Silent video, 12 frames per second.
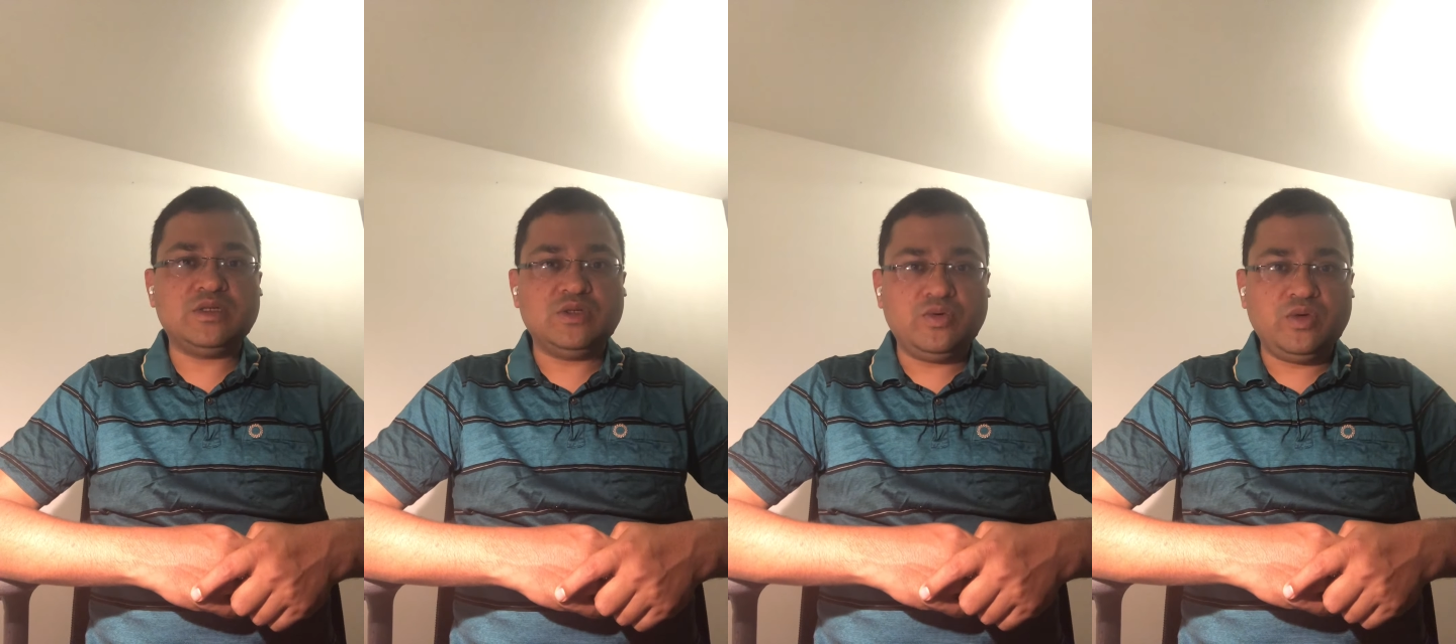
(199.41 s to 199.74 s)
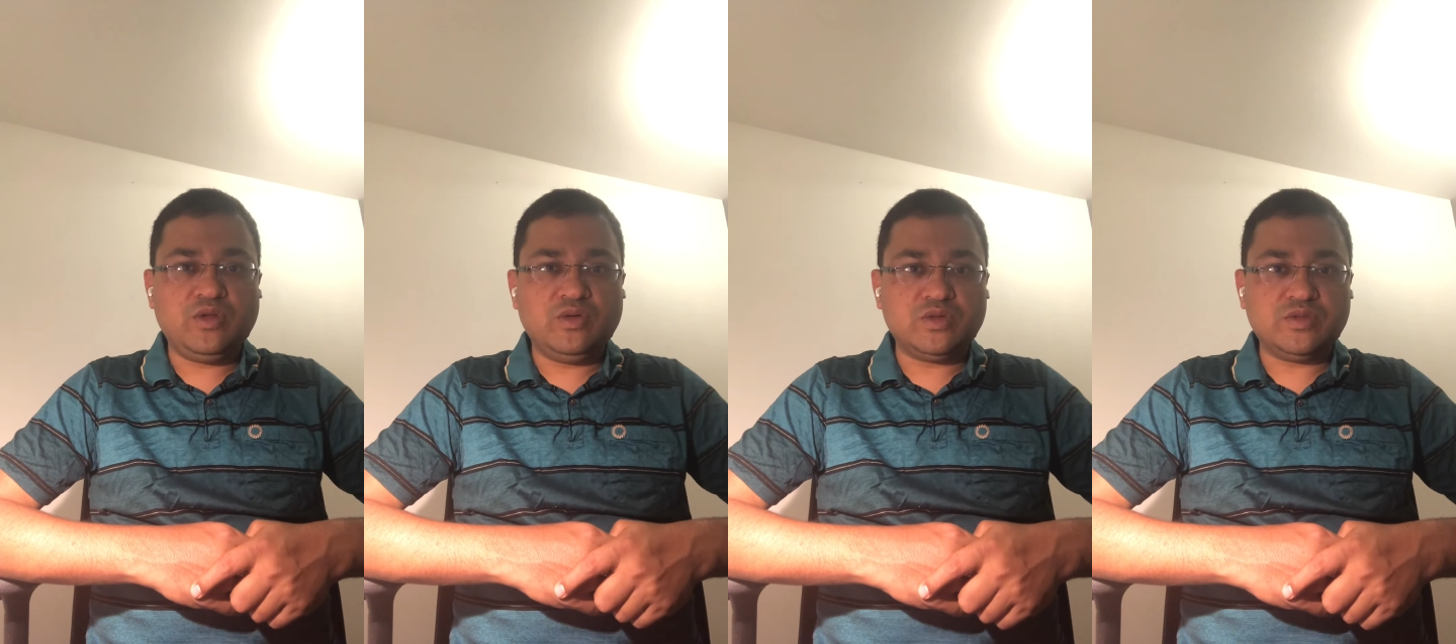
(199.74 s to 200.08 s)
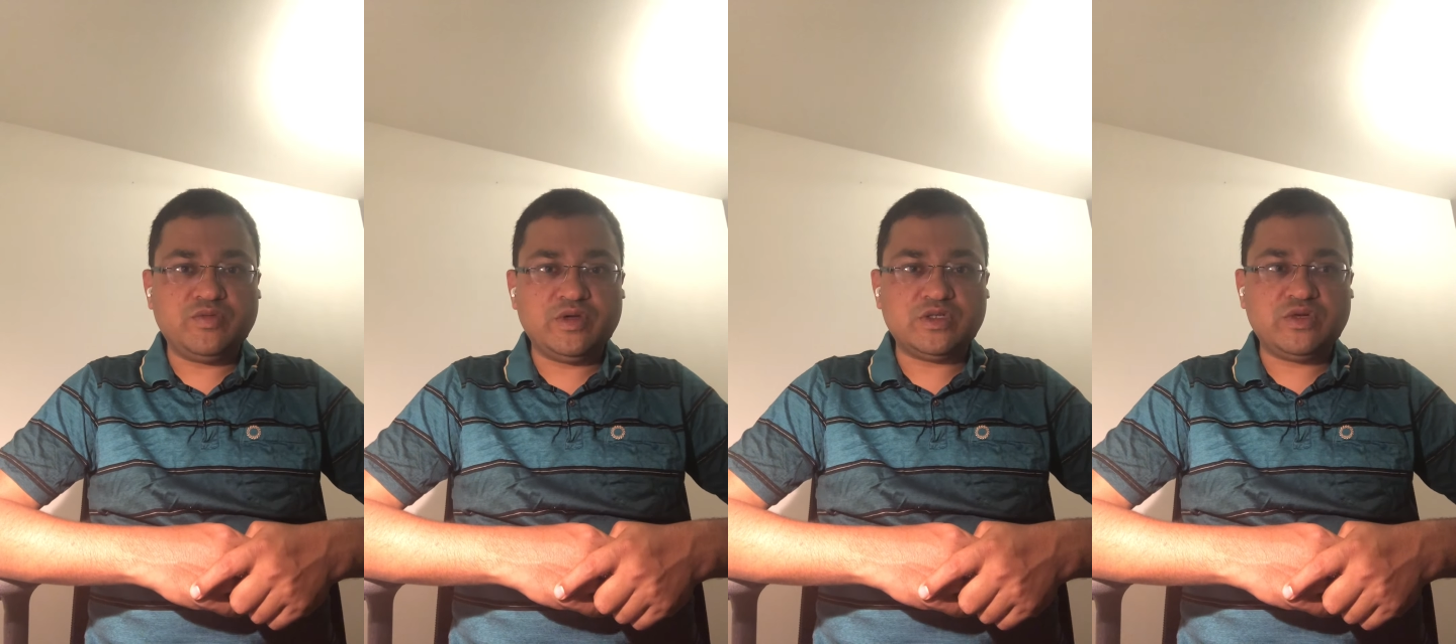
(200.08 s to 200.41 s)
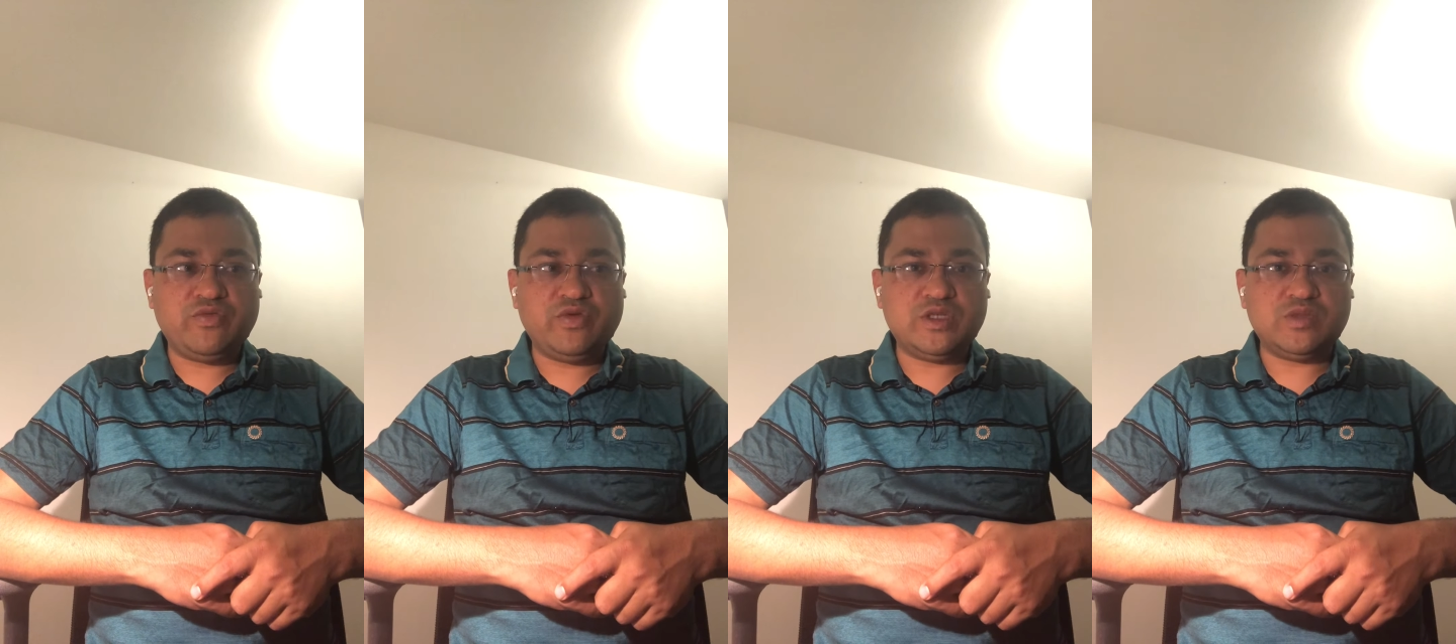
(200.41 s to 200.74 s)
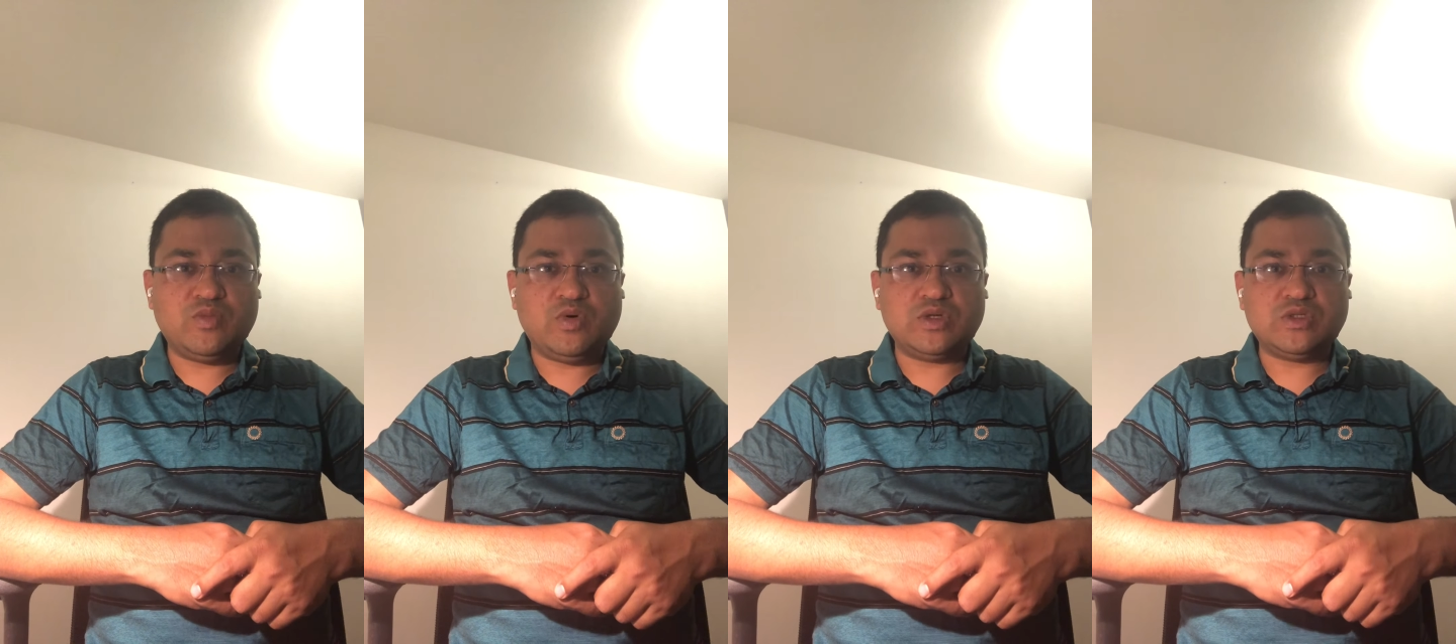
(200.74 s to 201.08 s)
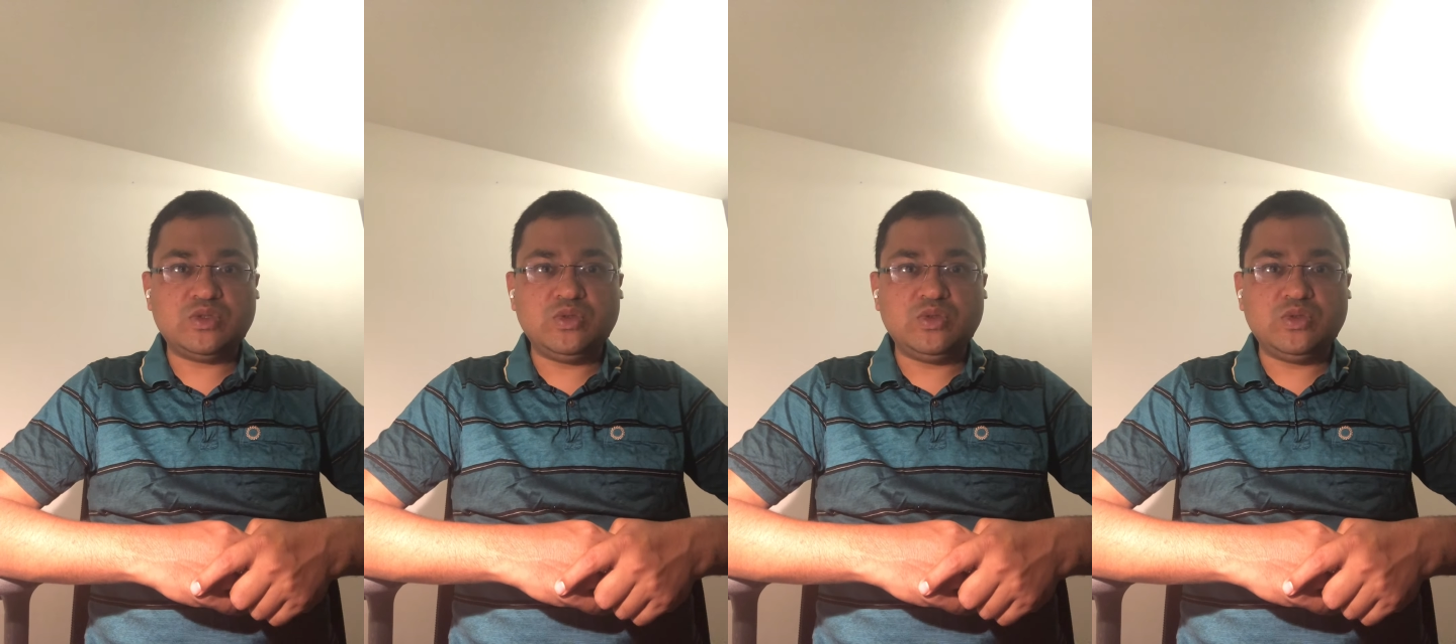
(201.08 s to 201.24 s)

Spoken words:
and doing those face-to-face mocks.